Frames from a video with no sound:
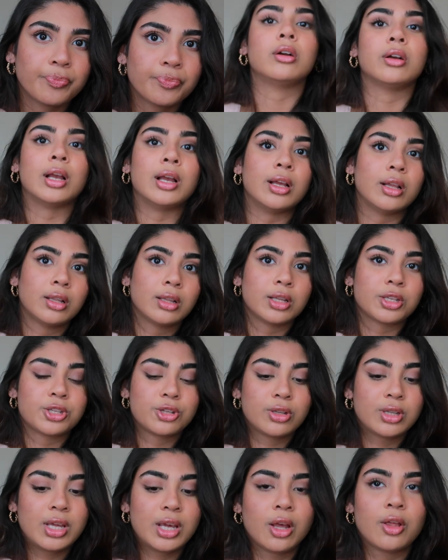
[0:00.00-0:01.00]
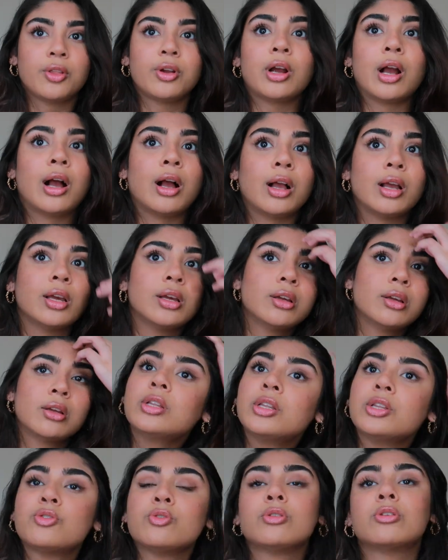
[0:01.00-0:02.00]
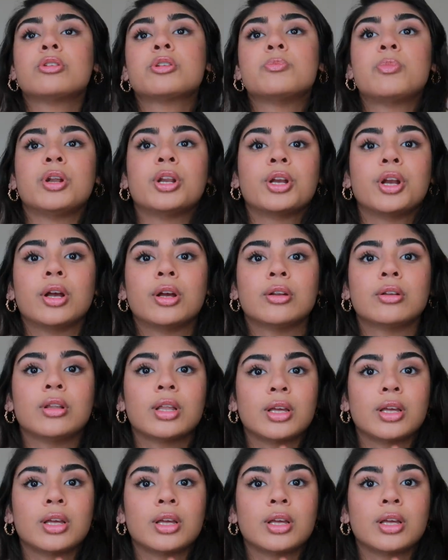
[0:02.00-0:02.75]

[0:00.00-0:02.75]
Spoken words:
Okay, let's do the other eye. I think this one looks pretty good.